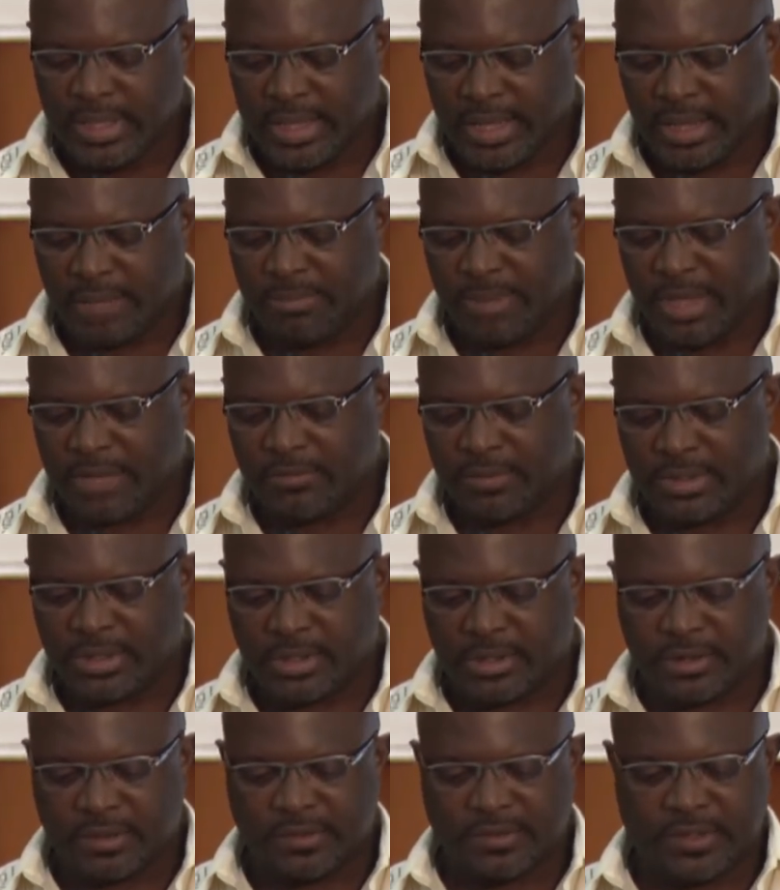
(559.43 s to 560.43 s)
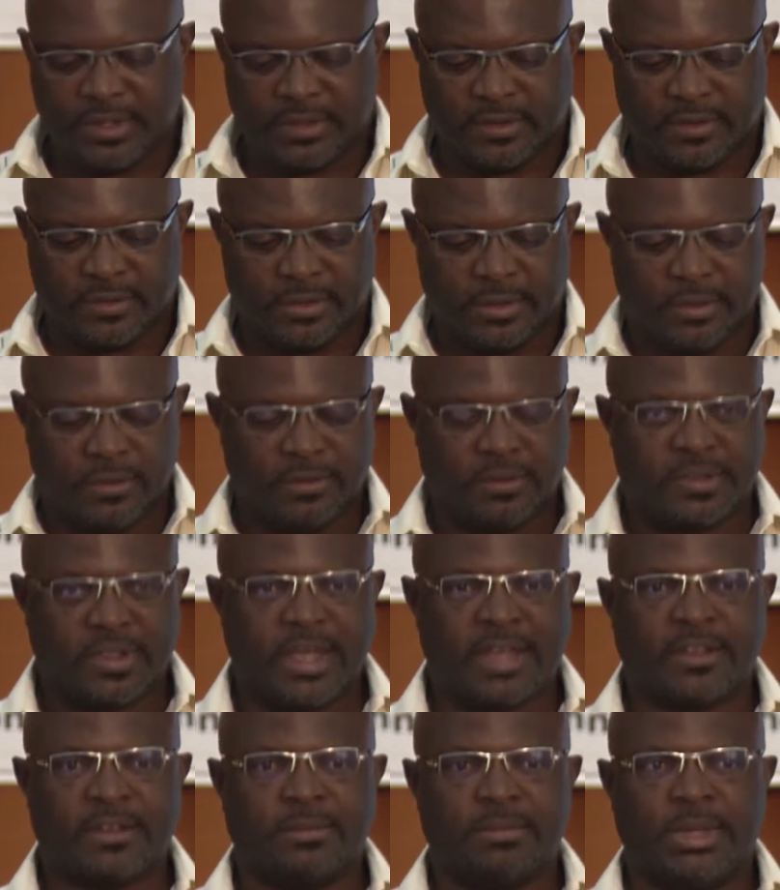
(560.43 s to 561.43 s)
I met with a constituent who
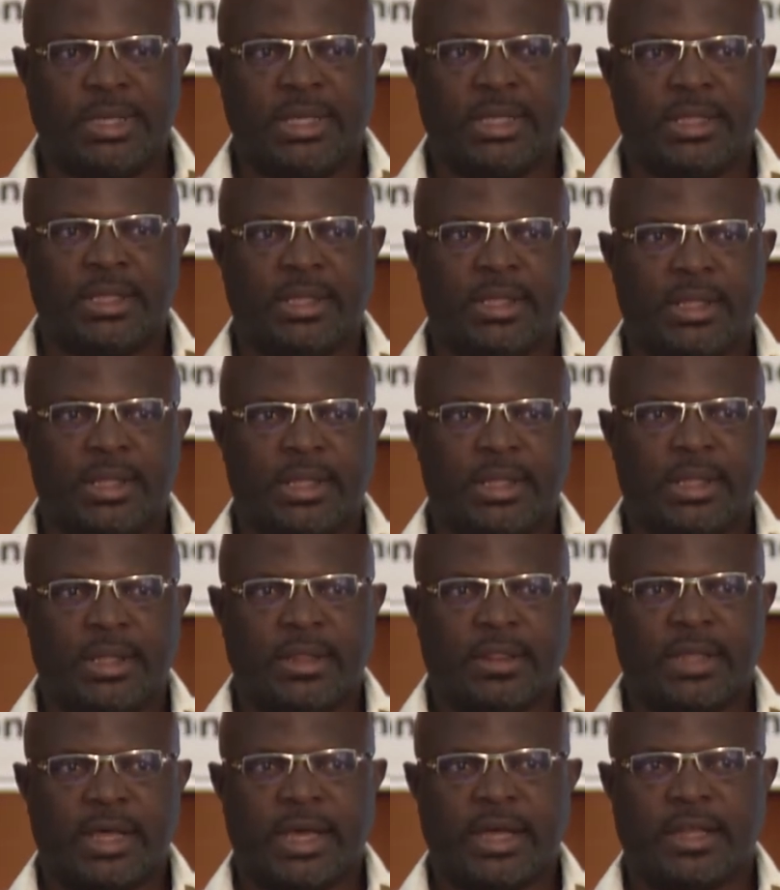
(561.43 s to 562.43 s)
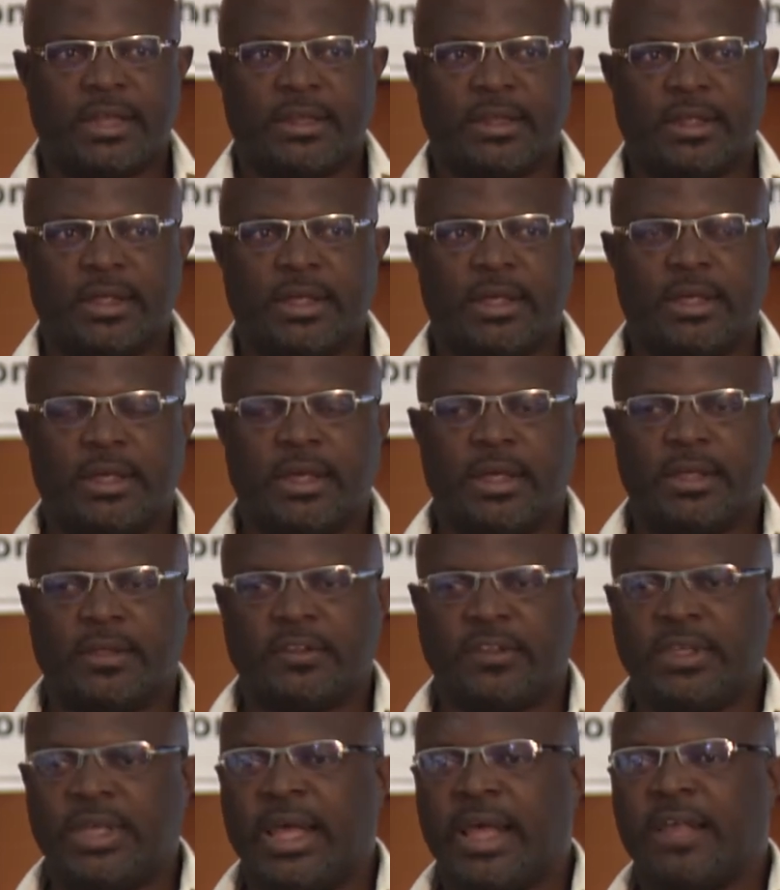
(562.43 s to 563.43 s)
said to me that
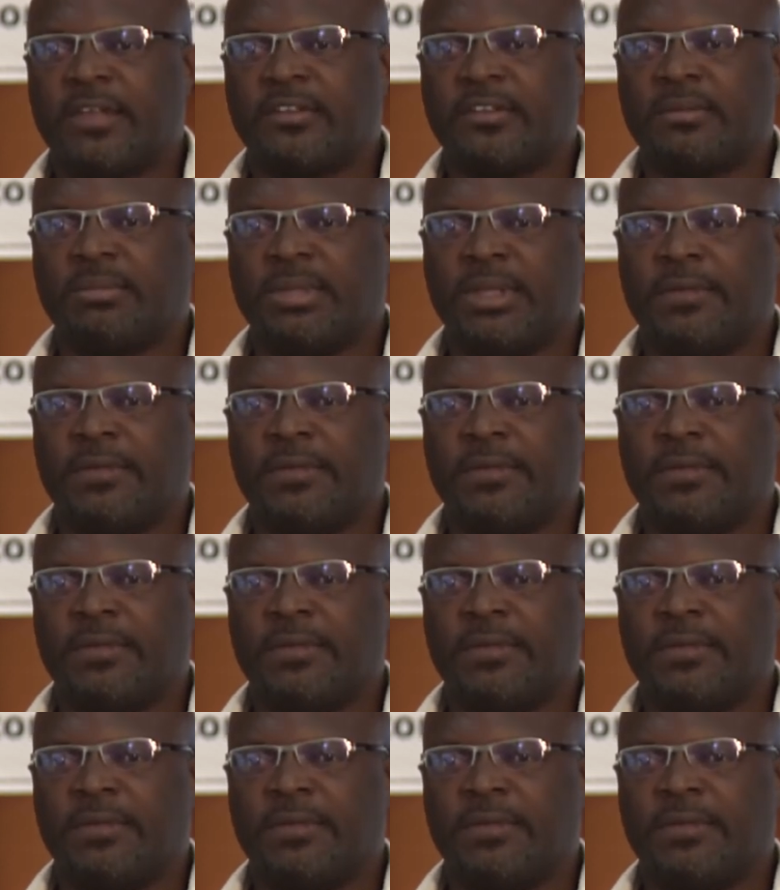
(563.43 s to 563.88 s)
she has some